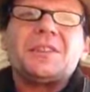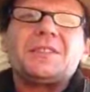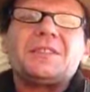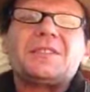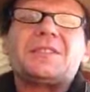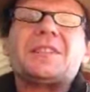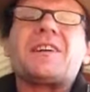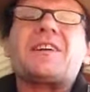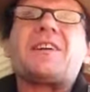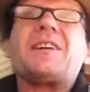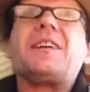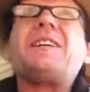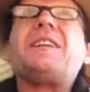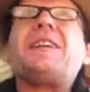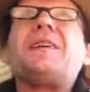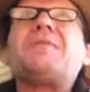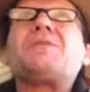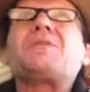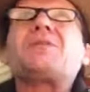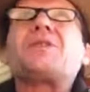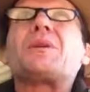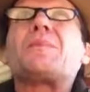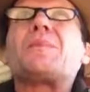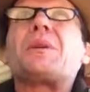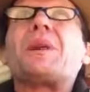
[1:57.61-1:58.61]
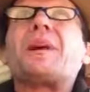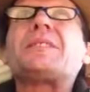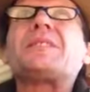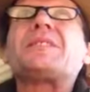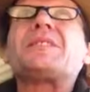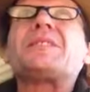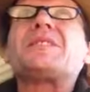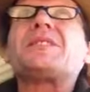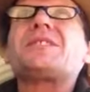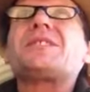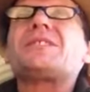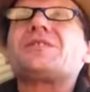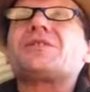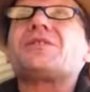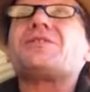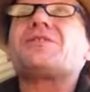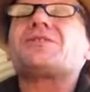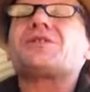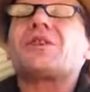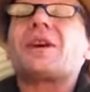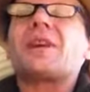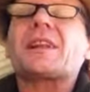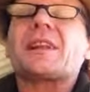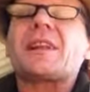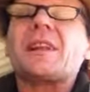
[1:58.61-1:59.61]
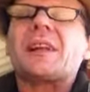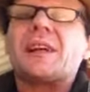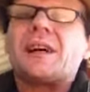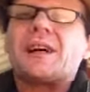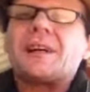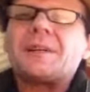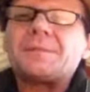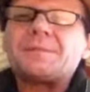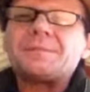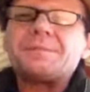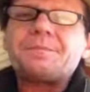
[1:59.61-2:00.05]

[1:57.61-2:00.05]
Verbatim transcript: So in them sort of places, try the clicker.